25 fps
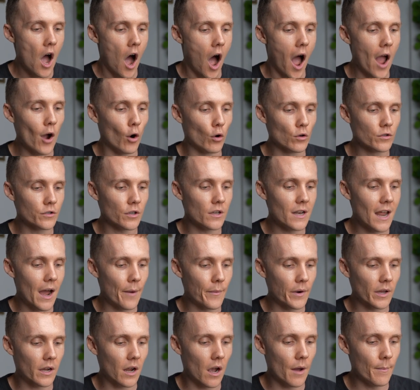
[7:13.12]
I also now
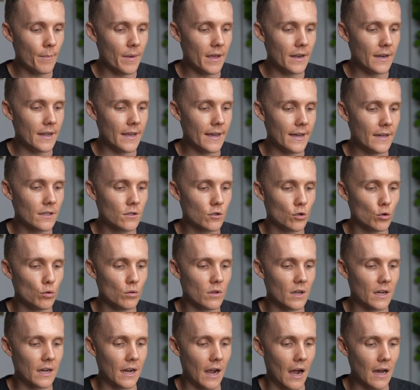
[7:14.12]
want to come in here to
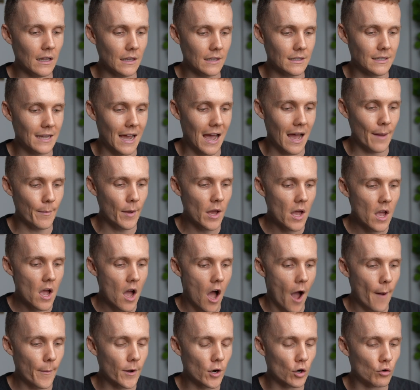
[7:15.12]
the color tab.
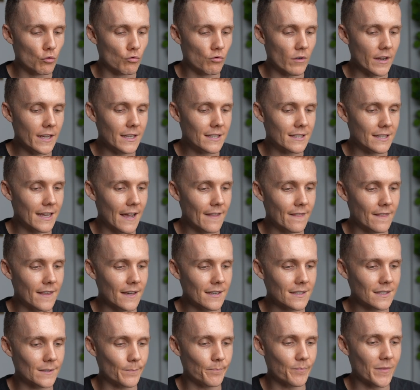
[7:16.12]
I'm going to reset
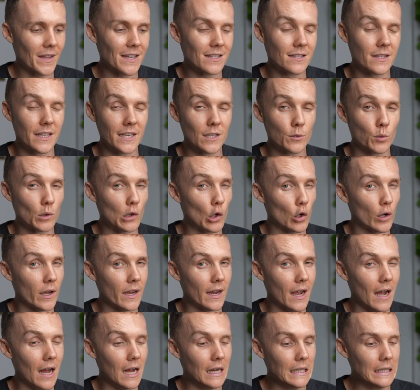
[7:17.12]
this as things were looking
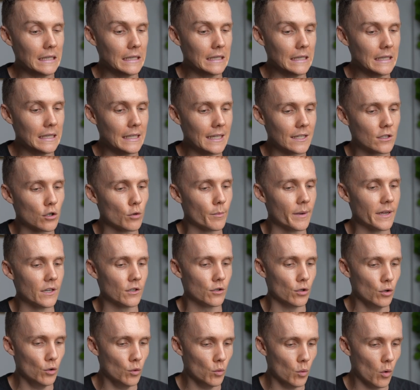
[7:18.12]
a little bit
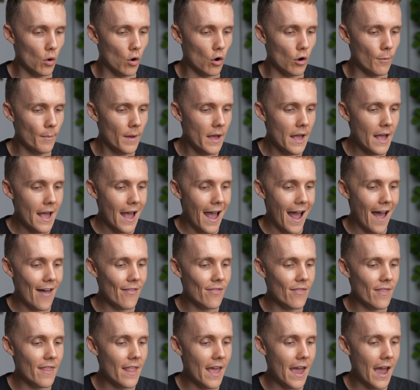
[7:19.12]
too warm.
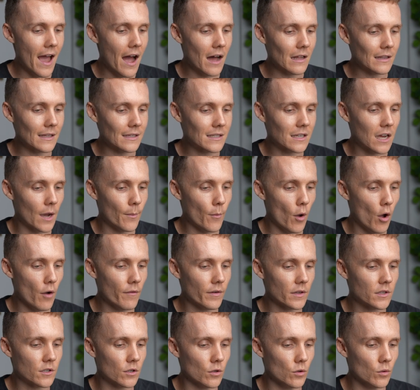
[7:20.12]
And now let's come
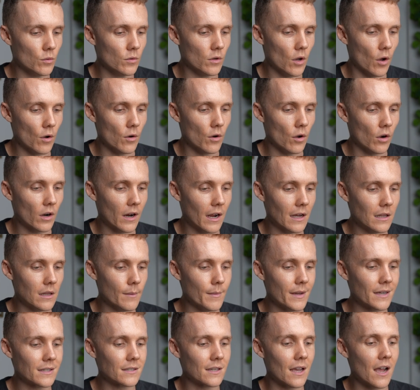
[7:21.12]
over to, no, not color
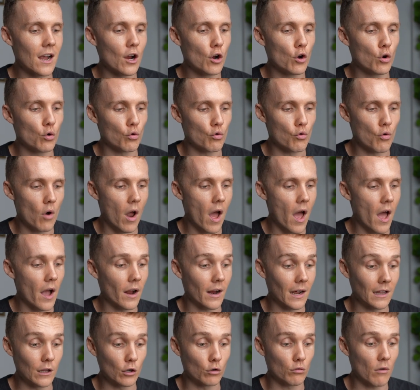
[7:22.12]
mix, gr- uh,
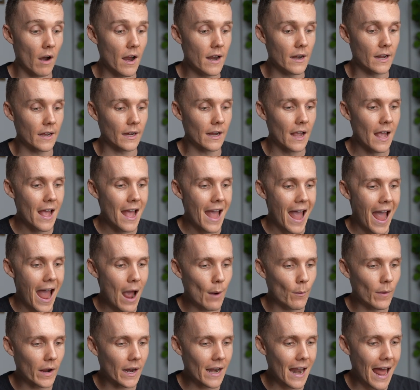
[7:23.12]
color grading,
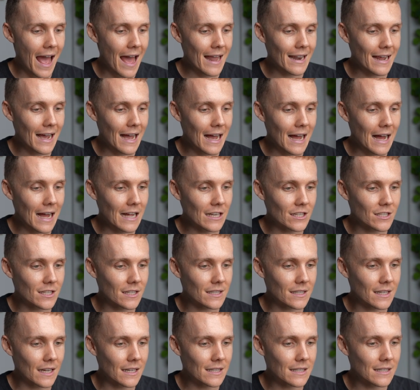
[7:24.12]
and we're going to add
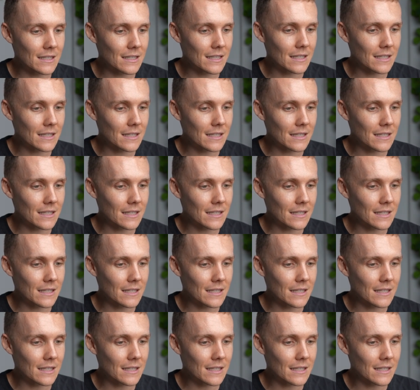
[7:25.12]
just a